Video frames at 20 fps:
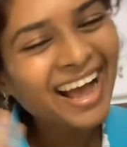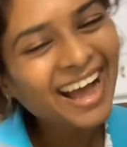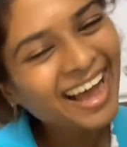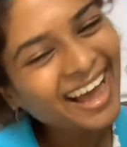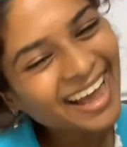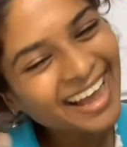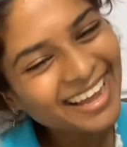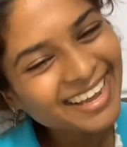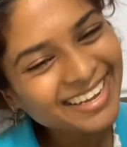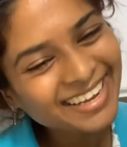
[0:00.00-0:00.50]

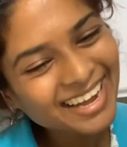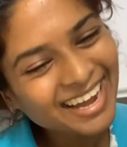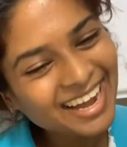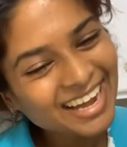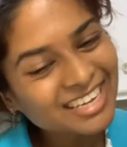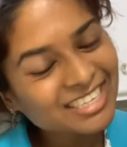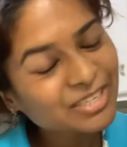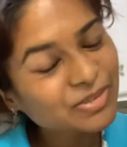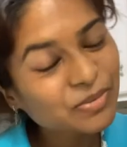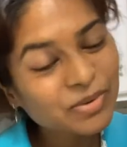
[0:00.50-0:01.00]
hi
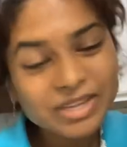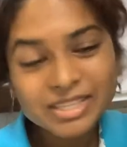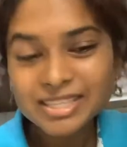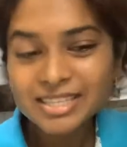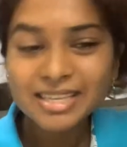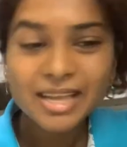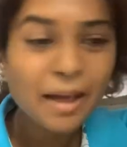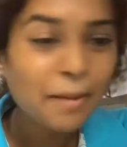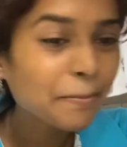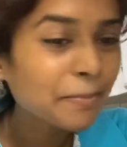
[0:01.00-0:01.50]
guys
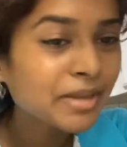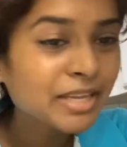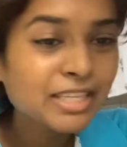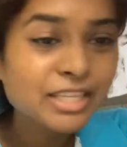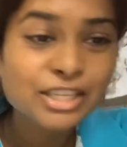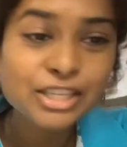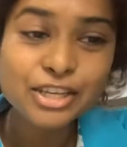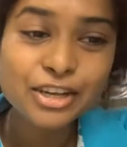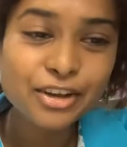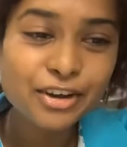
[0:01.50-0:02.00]
what's up
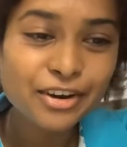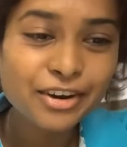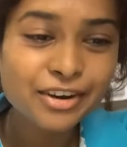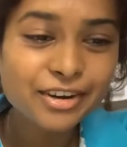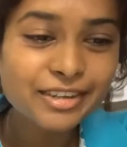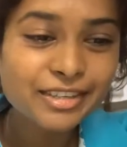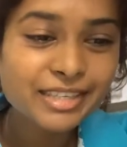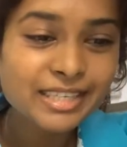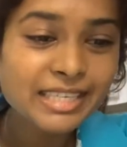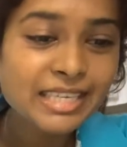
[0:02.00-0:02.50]
it's your
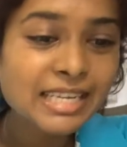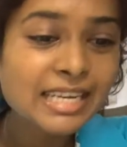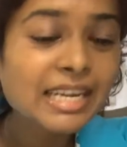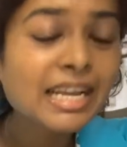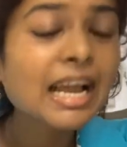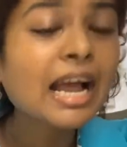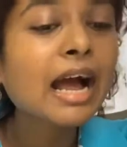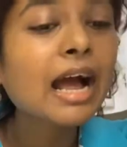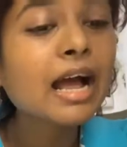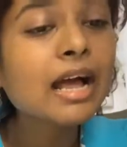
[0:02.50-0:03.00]
girl
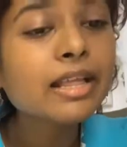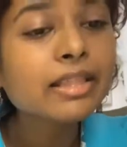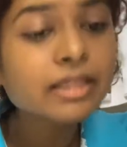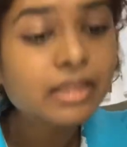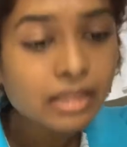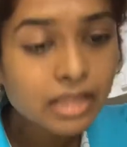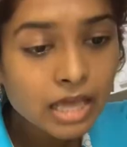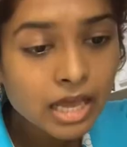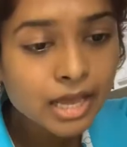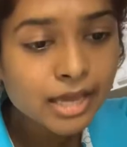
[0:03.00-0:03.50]
Didi and
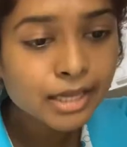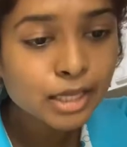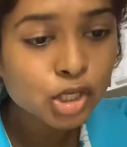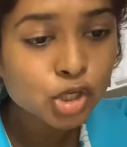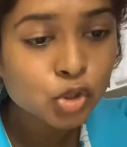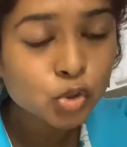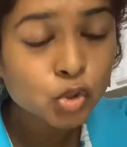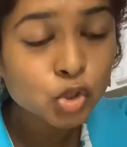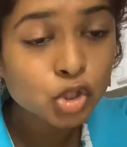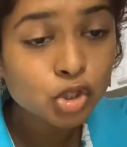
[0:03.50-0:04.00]
thank
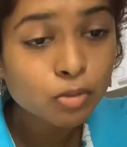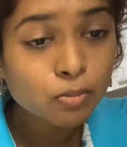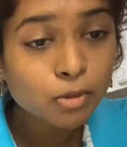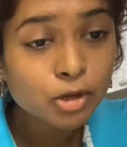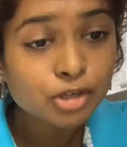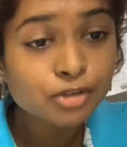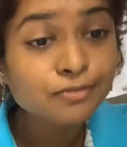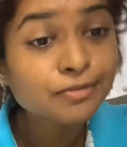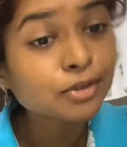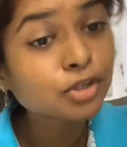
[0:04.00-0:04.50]
you so
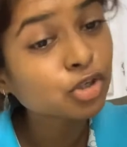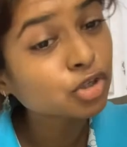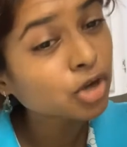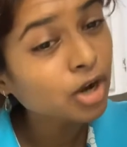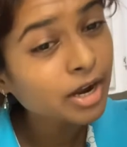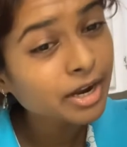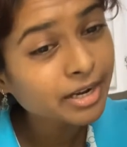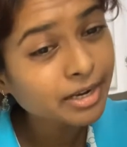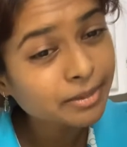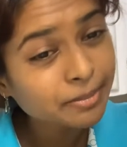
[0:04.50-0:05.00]
much for
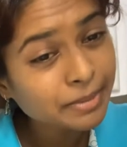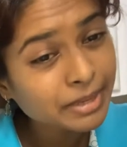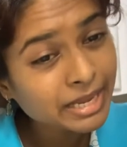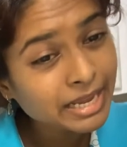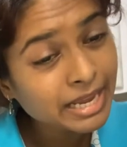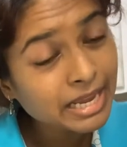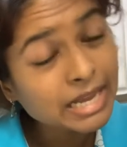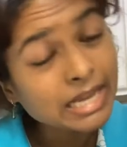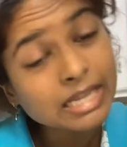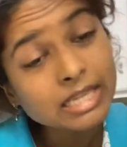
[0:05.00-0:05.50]
joining
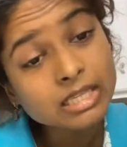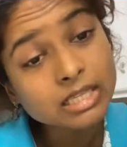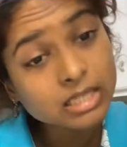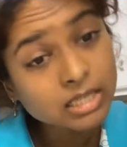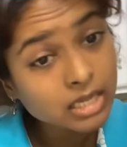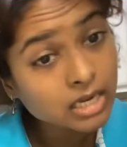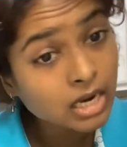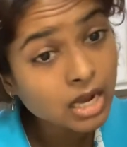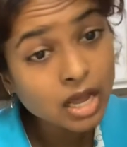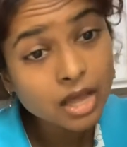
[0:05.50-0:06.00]
me it's
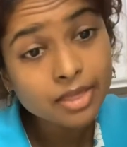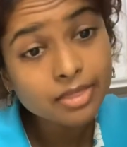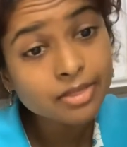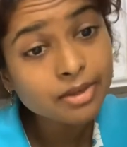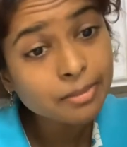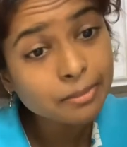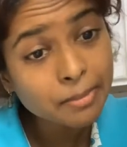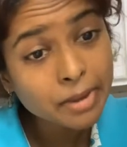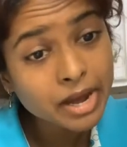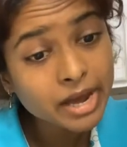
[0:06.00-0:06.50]

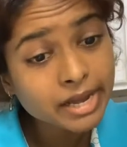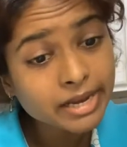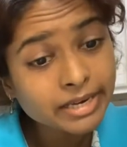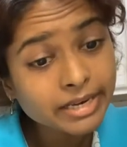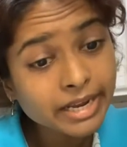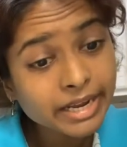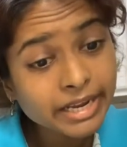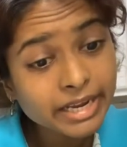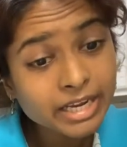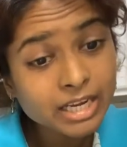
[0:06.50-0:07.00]
another
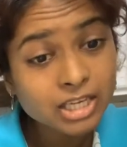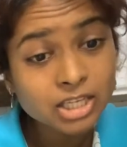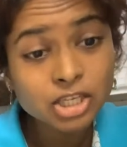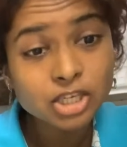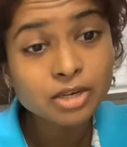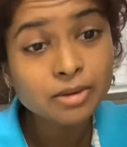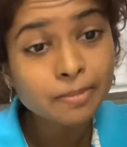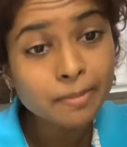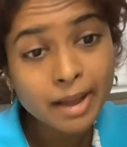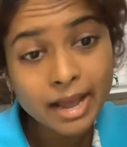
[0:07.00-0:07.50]
Monday
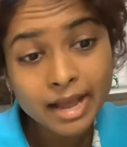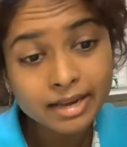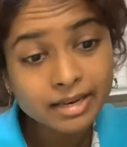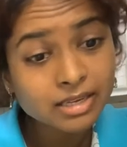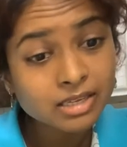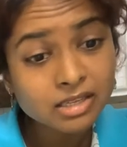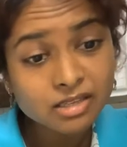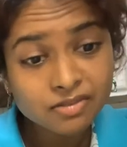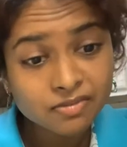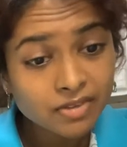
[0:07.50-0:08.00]
kitchen
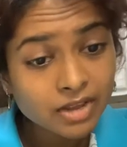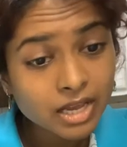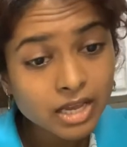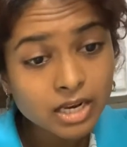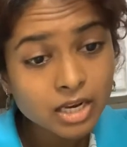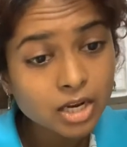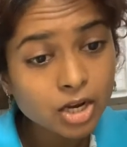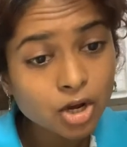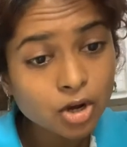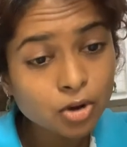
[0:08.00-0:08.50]
madness
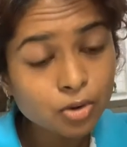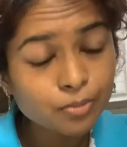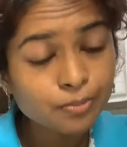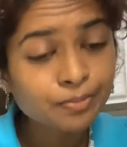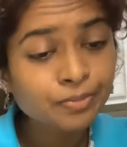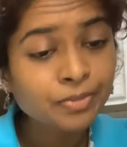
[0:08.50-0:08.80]
video